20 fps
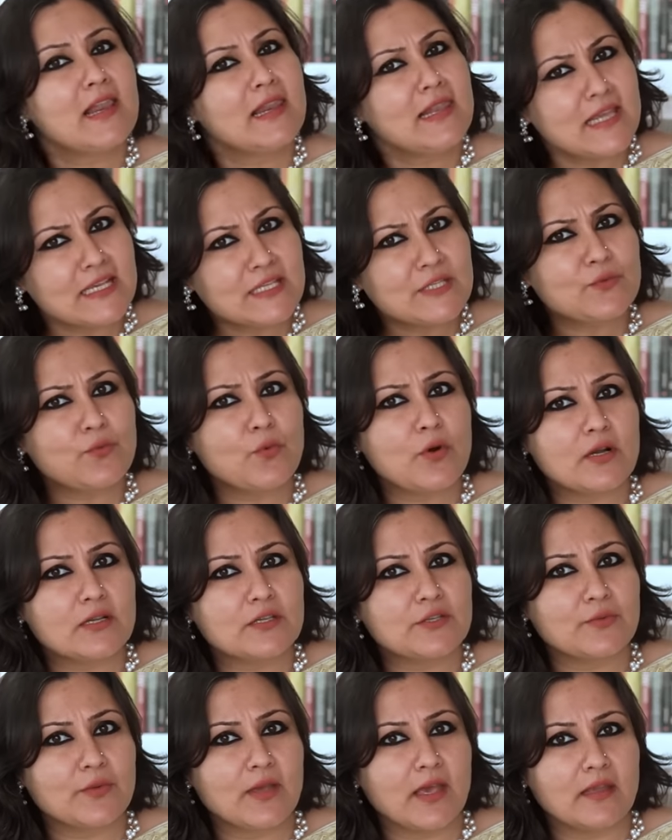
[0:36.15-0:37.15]
Let's
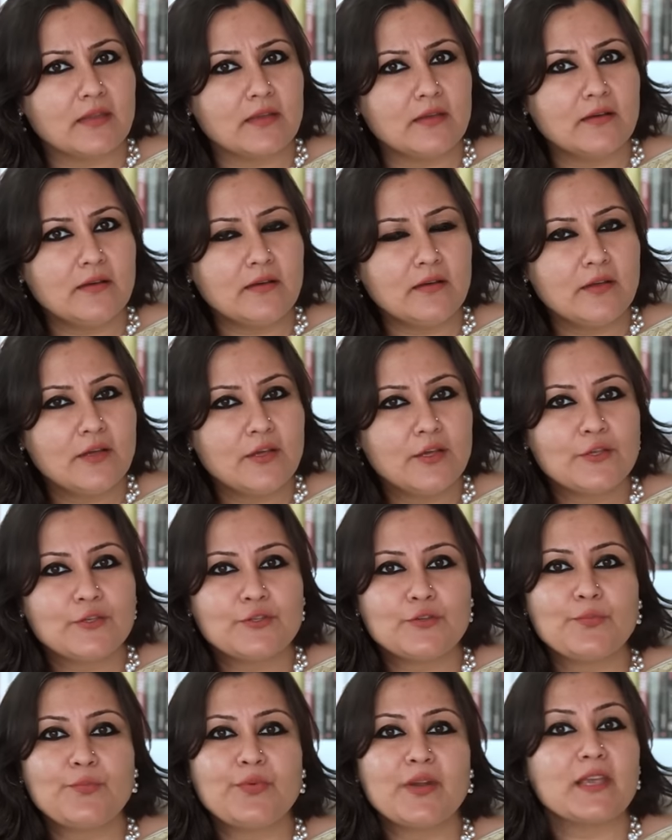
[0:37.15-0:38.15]
work together
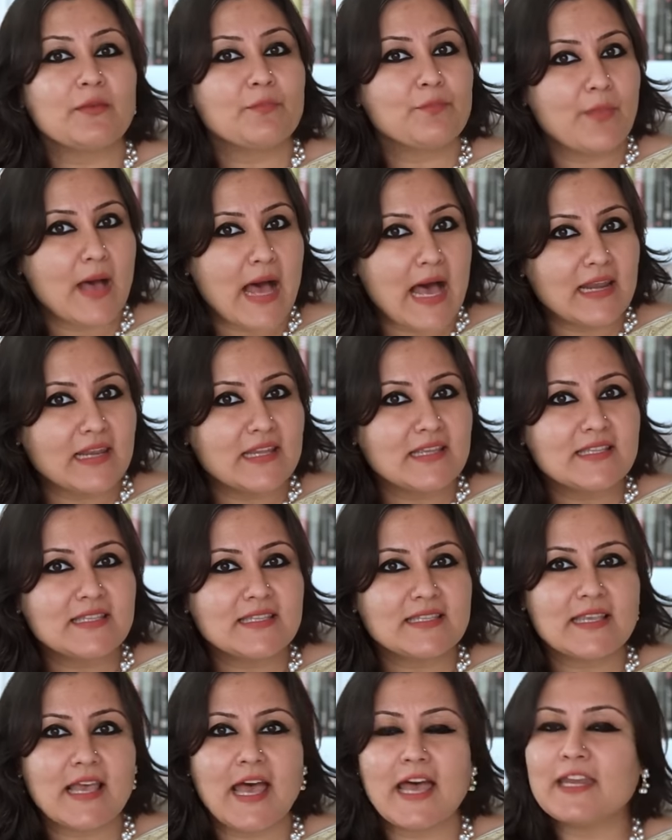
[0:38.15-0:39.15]
to bring
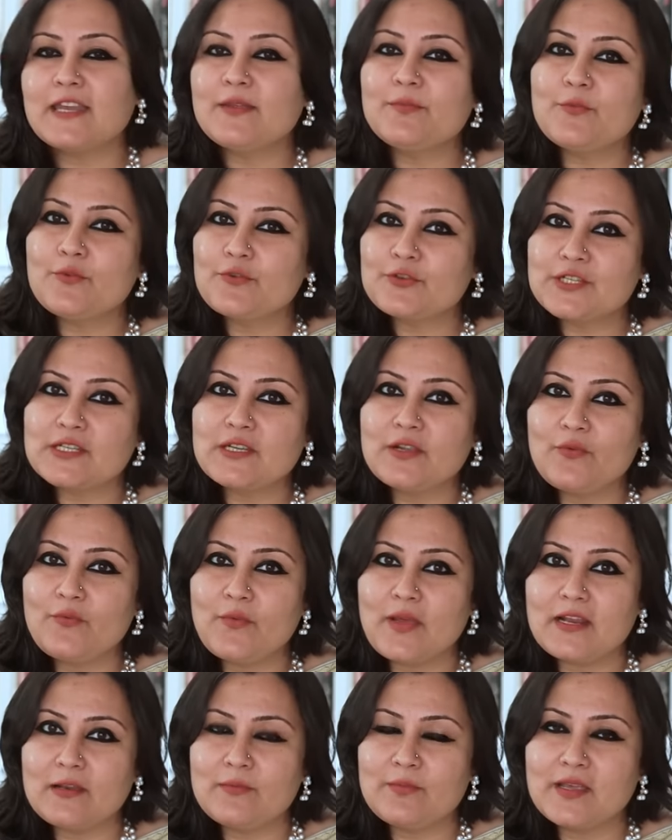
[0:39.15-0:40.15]
balance and emotional
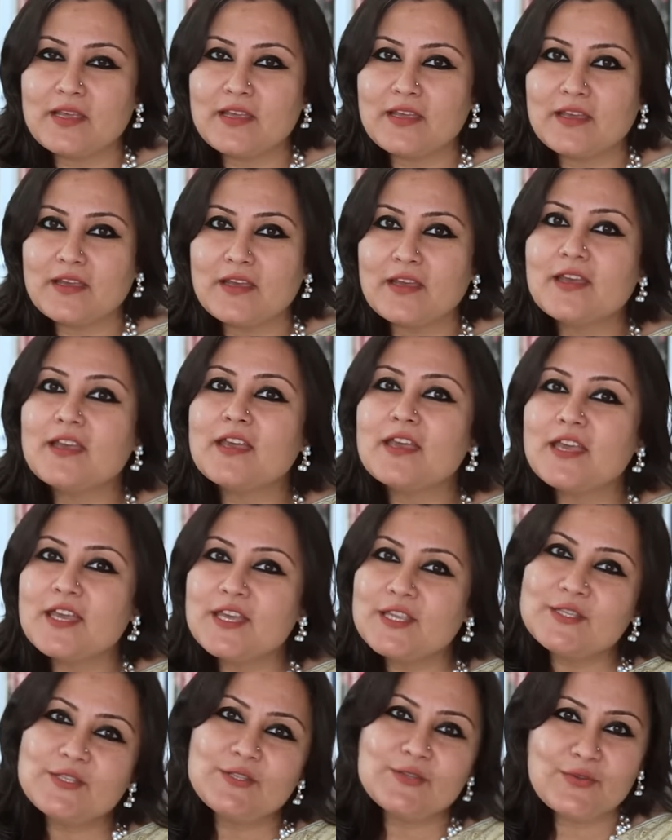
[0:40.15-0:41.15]
well-being
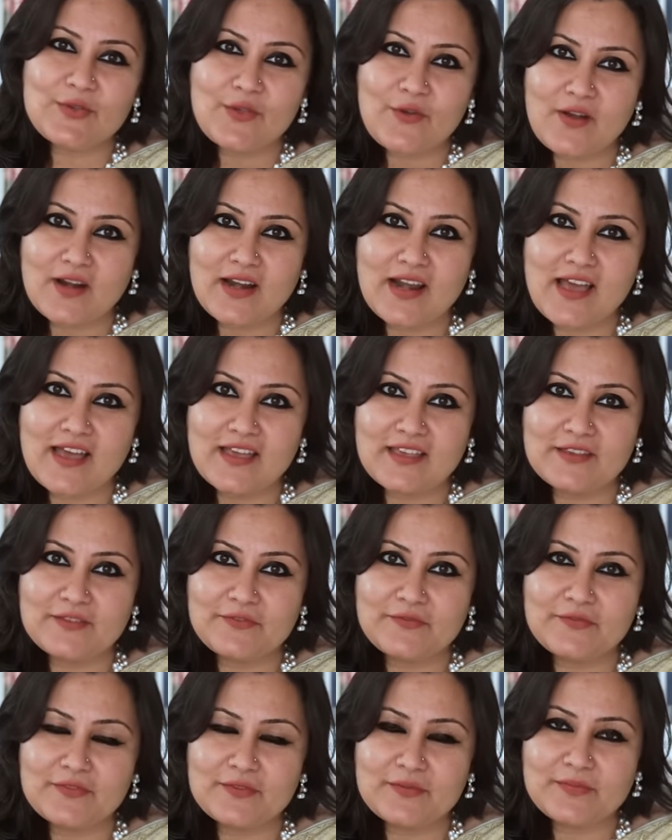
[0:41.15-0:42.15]
into your
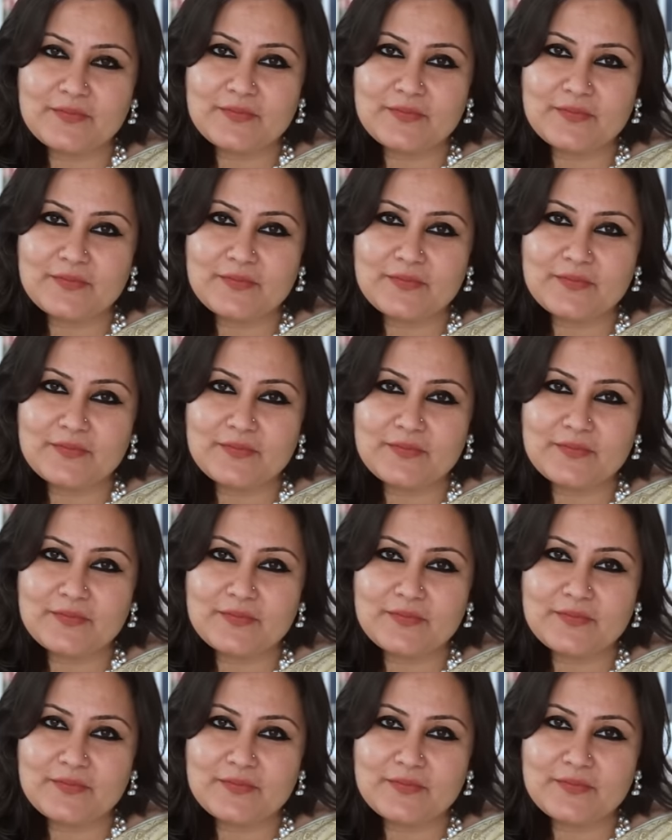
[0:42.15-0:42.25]
life.